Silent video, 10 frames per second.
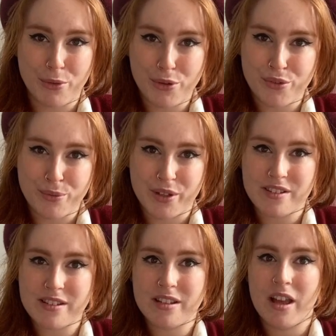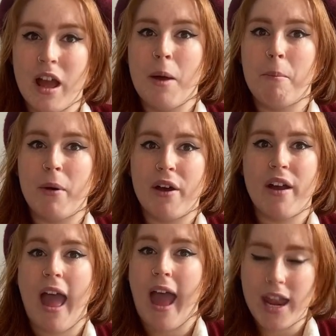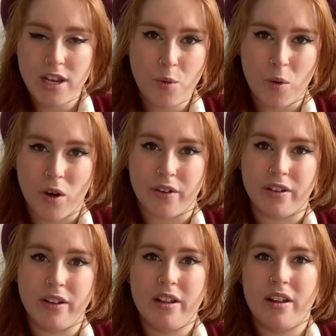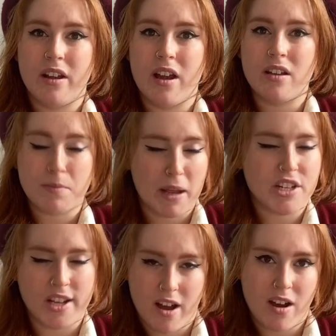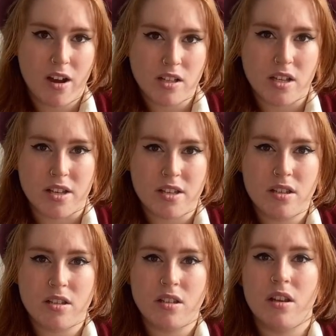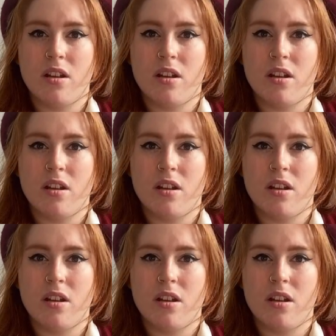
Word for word: movements. But anyone especially artists,